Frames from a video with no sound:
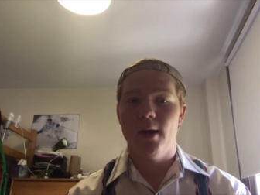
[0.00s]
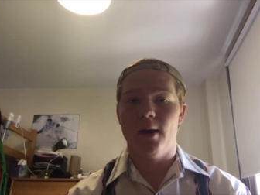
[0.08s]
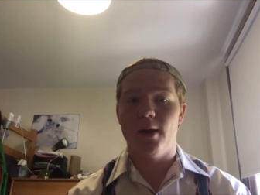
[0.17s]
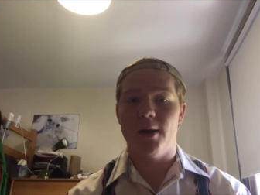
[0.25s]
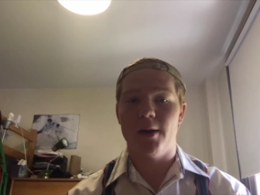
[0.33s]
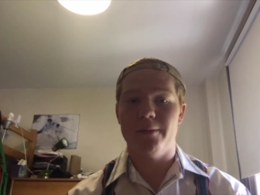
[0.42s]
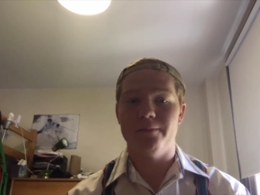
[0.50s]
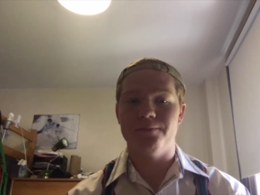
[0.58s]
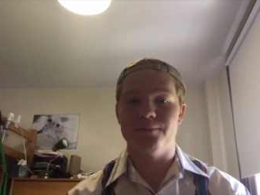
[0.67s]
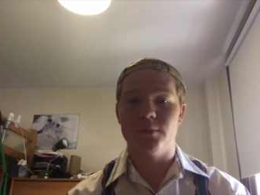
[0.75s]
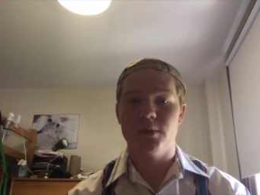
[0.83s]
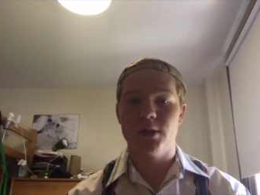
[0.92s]
The
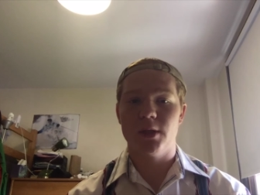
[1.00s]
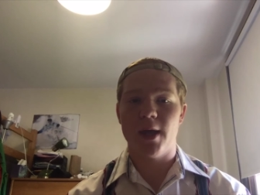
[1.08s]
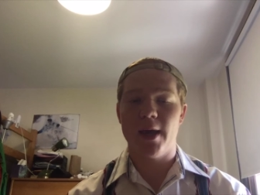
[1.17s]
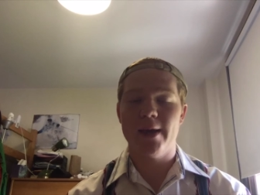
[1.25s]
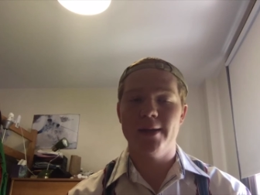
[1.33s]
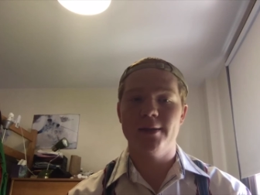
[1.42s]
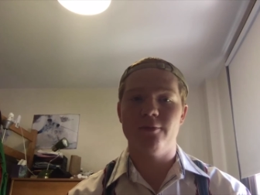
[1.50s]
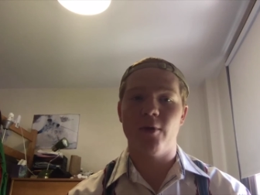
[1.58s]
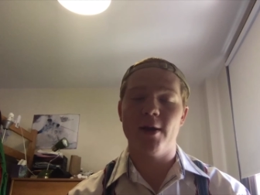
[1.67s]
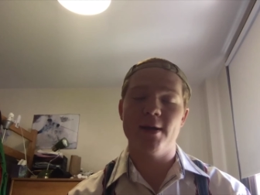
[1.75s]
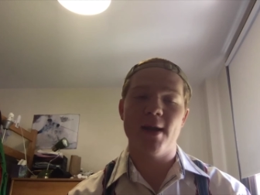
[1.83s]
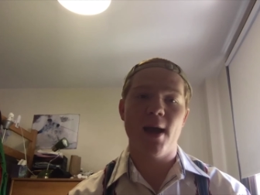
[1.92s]
aid
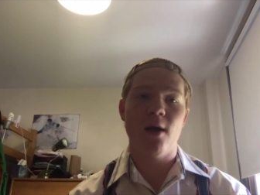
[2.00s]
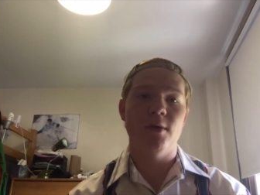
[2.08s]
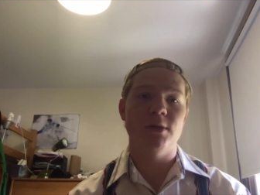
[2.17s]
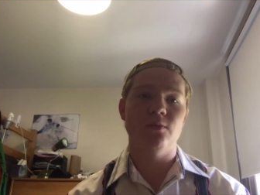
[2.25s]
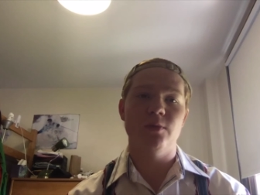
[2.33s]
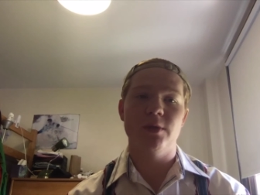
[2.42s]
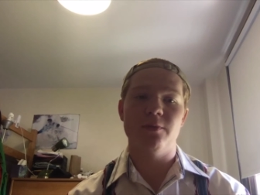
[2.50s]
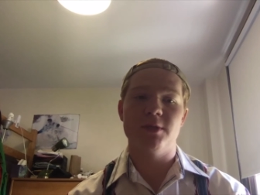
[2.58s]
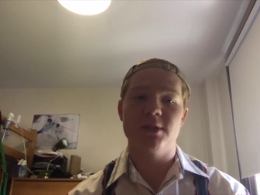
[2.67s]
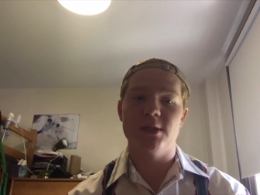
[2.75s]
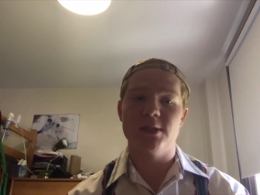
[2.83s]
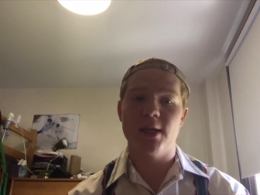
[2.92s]
right now, it's really what's
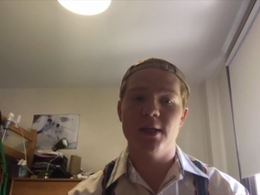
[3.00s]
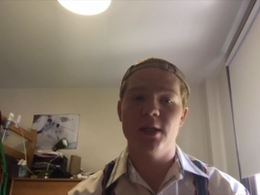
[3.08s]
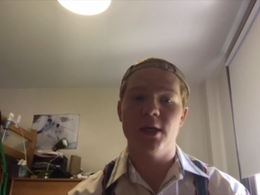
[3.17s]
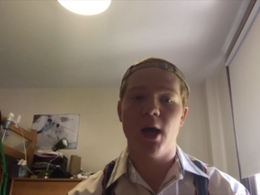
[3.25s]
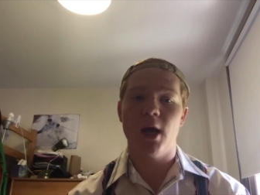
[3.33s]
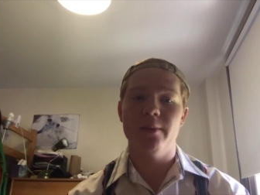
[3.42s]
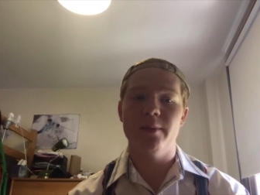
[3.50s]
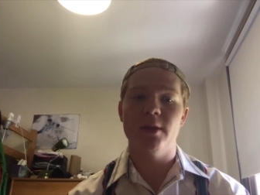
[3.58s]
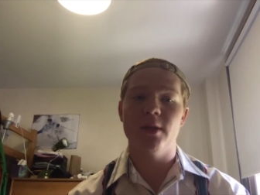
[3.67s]
sustaining the economy,